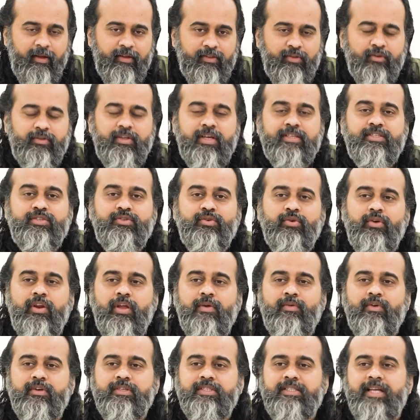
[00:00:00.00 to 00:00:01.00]
So the
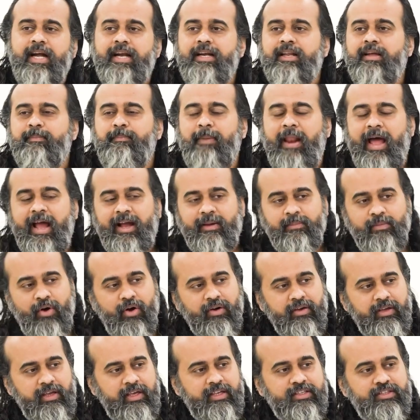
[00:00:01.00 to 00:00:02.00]
story was that a black
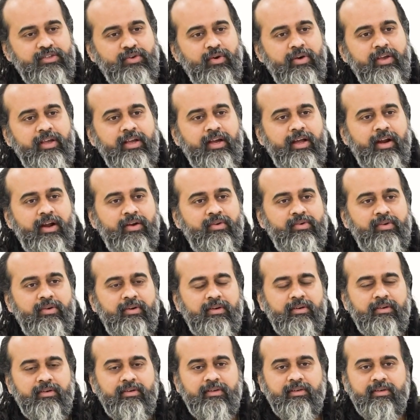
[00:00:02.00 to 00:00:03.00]
monkey is going
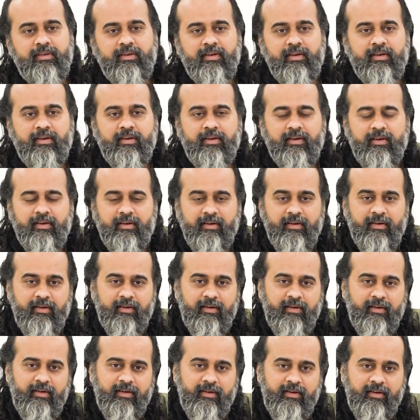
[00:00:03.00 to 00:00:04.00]
around
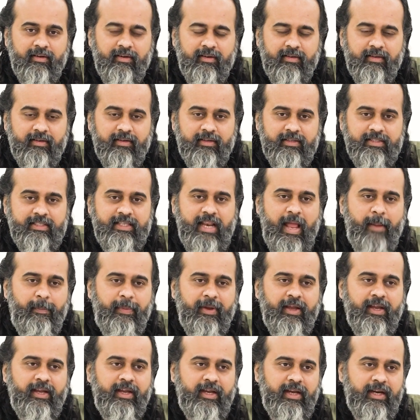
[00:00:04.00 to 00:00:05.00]

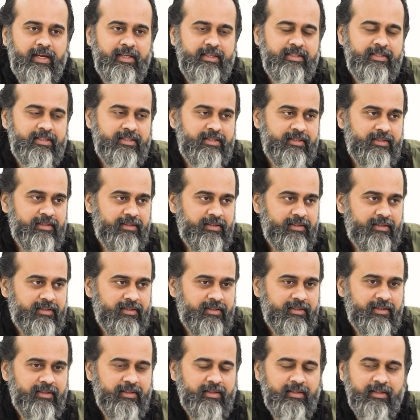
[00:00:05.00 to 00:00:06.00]
slapping kids,
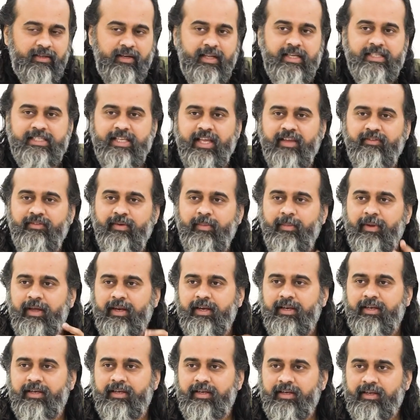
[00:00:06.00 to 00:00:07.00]
teasing
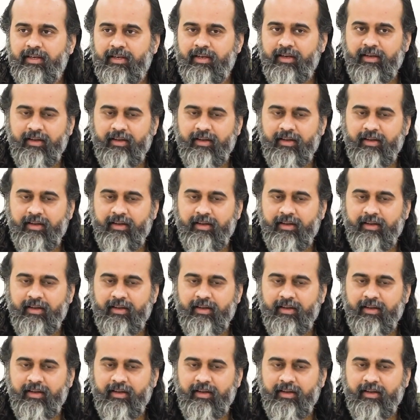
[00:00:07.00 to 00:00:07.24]
women,